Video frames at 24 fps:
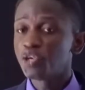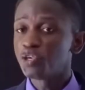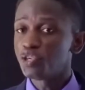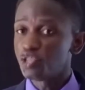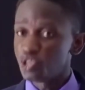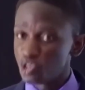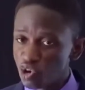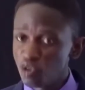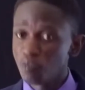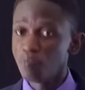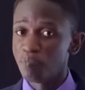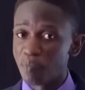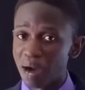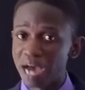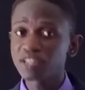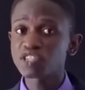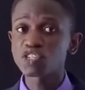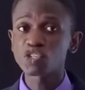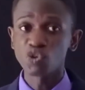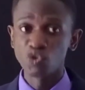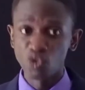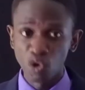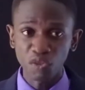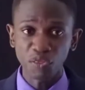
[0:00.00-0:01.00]
you
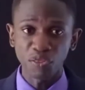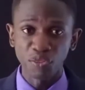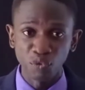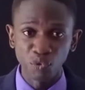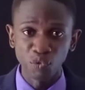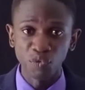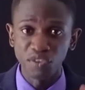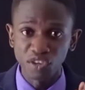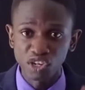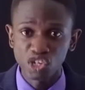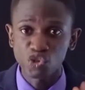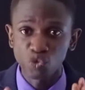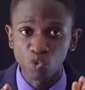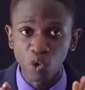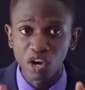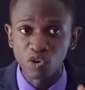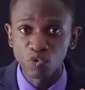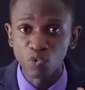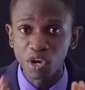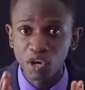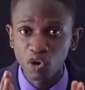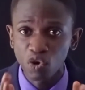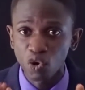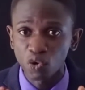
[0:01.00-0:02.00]
must go through this
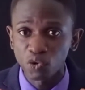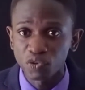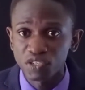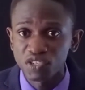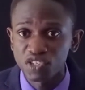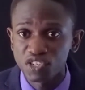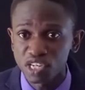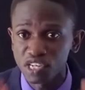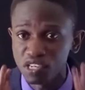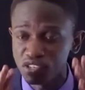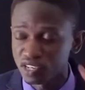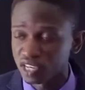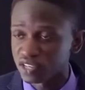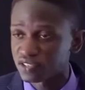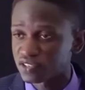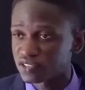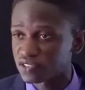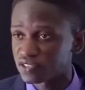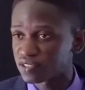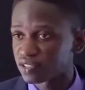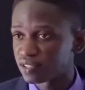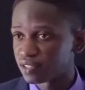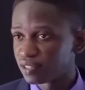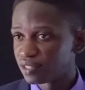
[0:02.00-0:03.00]
one way called
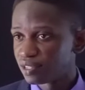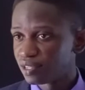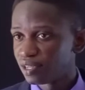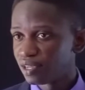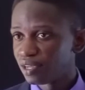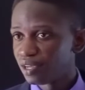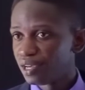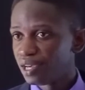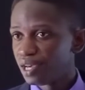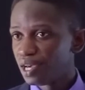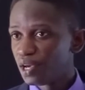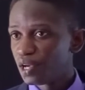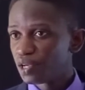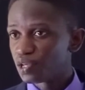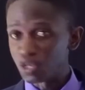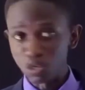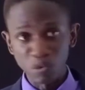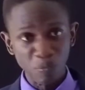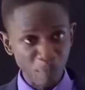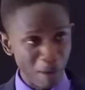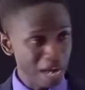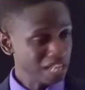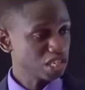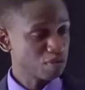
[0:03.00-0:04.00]
Jesus.
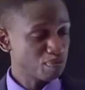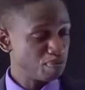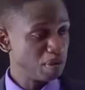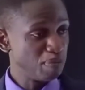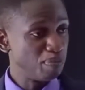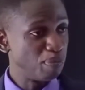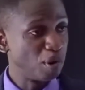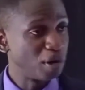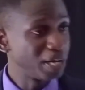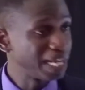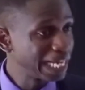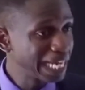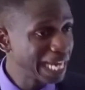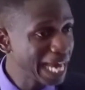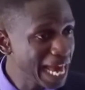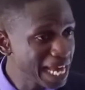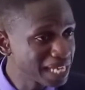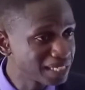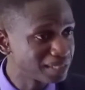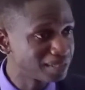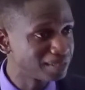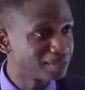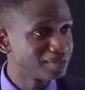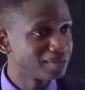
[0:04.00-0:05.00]
You must be born
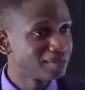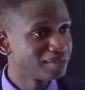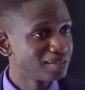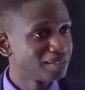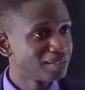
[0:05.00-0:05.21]
again.